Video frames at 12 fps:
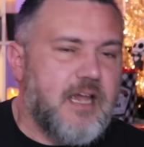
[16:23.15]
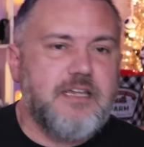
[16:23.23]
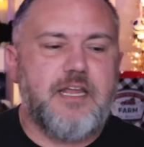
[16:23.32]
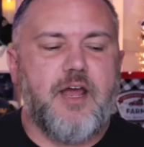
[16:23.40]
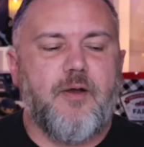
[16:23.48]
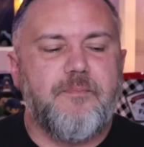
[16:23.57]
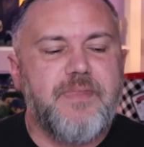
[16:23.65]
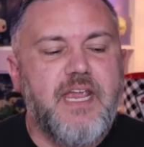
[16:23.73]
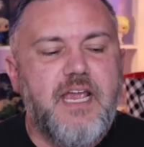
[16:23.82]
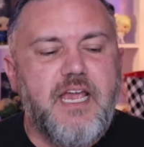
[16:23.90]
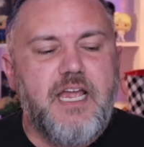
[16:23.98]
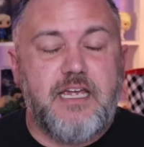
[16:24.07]
you know
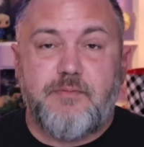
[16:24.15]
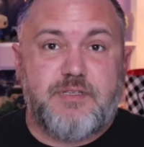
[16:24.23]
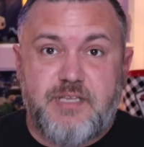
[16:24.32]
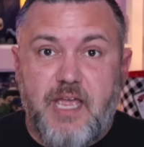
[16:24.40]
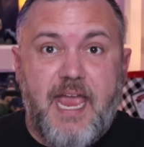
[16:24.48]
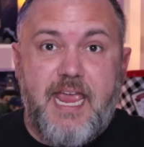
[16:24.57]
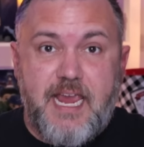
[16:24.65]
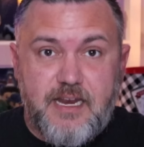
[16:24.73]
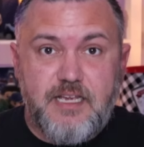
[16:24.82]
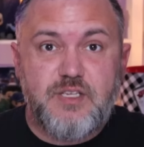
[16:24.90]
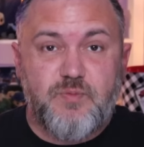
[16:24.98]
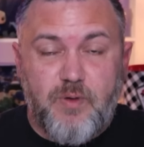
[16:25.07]
it was
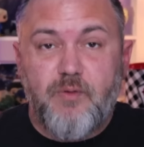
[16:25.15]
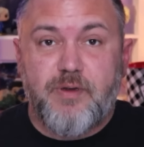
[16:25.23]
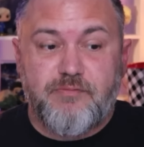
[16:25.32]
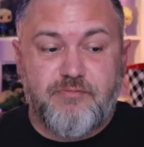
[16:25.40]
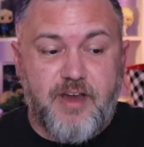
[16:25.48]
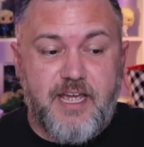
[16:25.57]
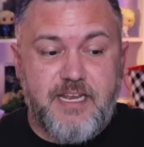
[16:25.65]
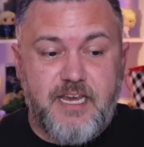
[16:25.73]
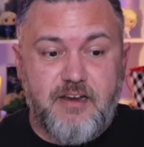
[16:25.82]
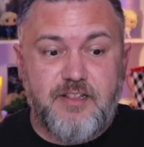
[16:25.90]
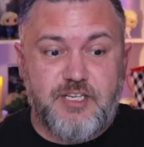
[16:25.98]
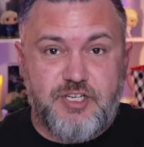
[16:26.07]
heinous what we read
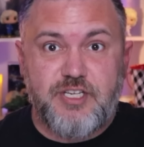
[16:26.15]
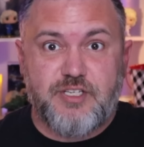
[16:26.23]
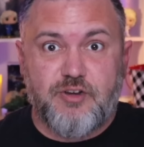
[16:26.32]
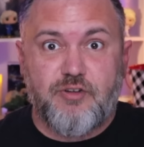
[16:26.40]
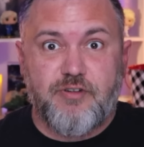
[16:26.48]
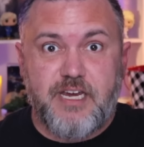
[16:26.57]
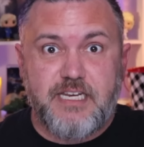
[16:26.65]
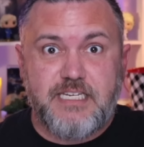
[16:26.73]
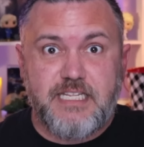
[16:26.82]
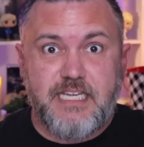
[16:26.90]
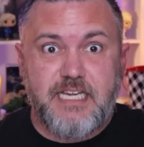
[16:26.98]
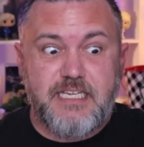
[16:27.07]
here and that she's agreeing
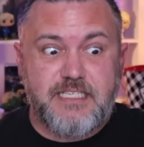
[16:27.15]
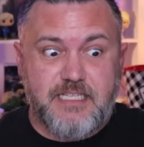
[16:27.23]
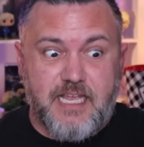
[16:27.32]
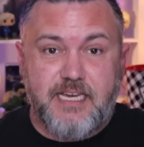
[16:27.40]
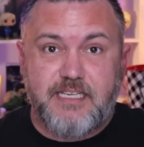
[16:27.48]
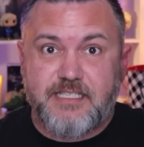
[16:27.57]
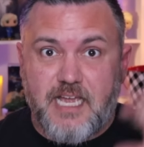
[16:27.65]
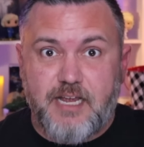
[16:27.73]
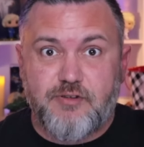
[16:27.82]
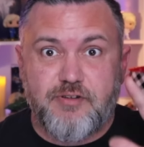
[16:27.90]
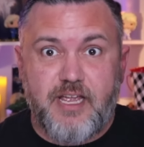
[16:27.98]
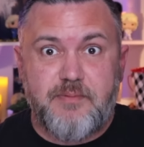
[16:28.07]
to this and like
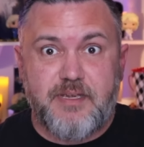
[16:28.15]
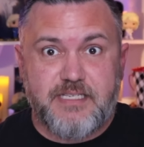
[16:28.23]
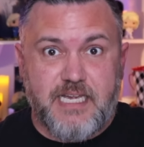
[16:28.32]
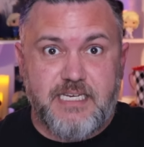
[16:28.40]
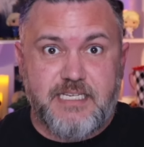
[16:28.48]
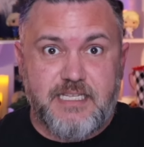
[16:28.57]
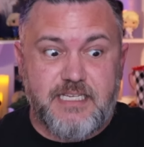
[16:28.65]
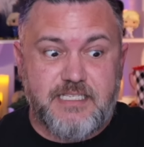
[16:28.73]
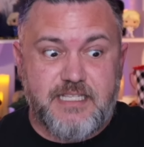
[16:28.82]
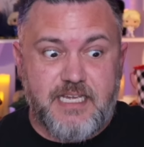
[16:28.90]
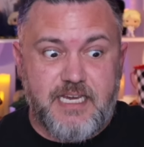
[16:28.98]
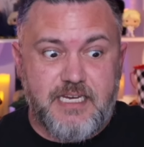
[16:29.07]
signed her name yes i did these
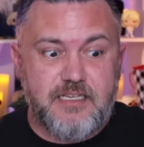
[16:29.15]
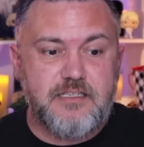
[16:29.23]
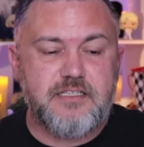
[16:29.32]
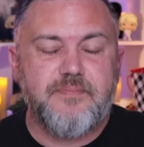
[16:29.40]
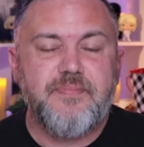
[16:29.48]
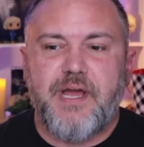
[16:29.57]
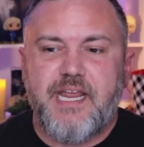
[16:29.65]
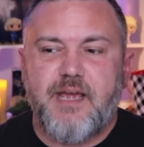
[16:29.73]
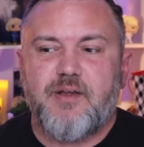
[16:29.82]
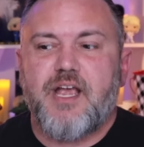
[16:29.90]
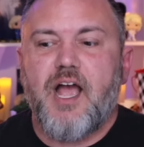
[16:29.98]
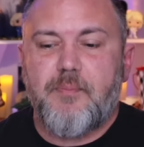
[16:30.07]
things but
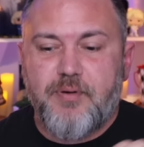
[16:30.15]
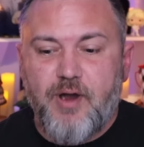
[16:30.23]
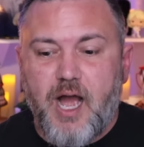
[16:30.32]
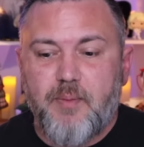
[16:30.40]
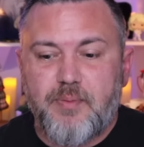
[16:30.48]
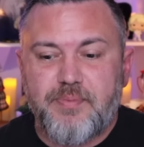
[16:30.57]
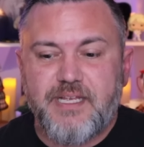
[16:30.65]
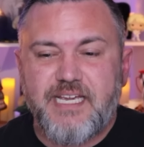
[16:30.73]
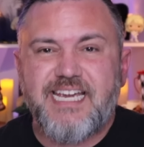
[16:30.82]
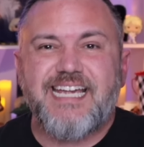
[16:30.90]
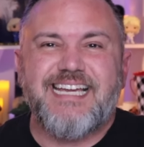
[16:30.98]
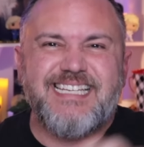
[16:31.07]
it
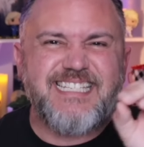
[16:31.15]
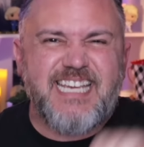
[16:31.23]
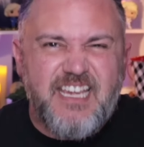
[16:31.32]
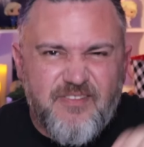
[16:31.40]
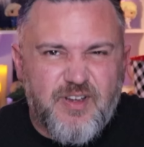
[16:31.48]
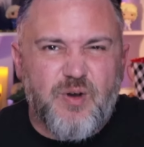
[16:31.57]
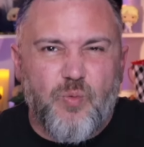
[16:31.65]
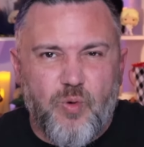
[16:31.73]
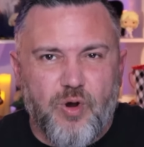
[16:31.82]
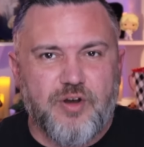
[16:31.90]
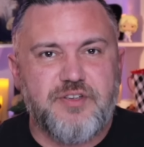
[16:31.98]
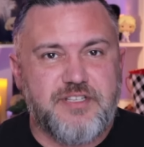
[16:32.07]
probably is even
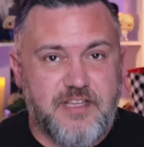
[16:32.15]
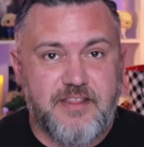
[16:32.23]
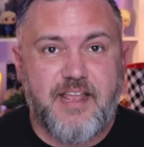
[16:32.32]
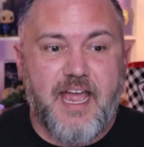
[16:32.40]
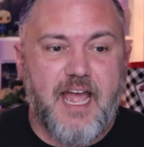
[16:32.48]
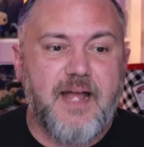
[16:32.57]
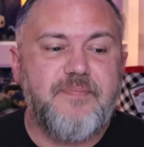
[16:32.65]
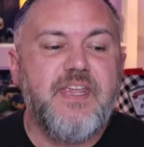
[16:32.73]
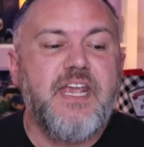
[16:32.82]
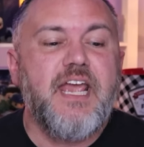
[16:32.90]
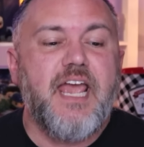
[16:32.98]
worse than that